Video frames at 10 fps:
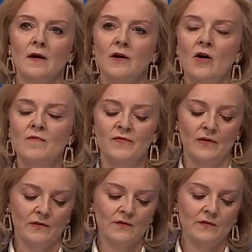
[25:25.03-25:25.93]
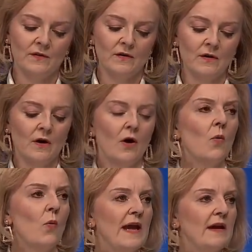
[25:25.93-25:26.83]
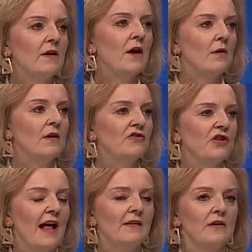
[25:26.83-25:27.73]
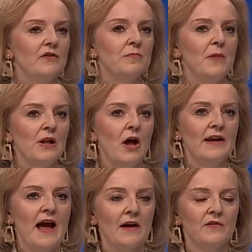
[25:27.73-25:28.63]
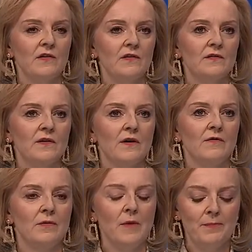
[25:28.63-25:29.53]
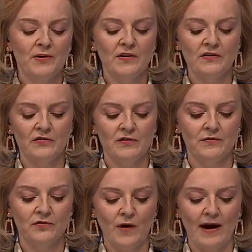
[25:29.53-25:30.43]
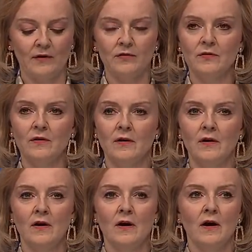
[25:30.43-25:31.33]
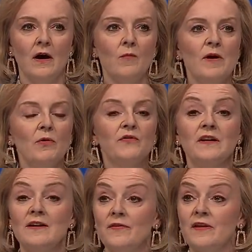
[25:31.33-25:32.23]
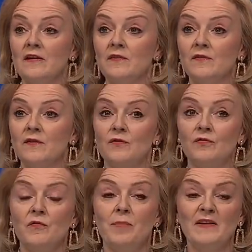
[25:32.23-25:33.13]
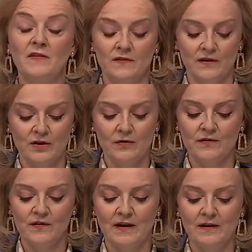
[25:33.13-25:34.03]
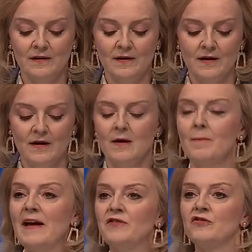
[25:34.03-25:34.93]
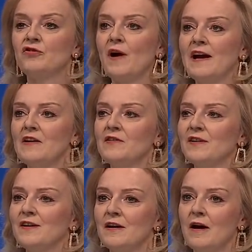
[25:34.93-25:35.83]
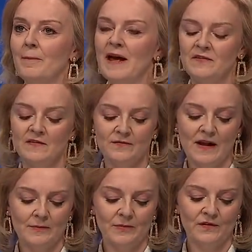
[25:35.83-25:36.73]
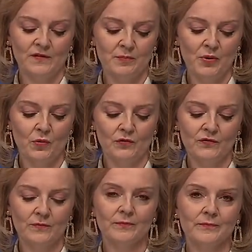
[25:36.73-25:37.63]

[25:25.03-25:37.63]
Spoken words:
Conference, we can only challenge malign actors from a position of strength. And we will deliver this through better security, better trade, and better development support.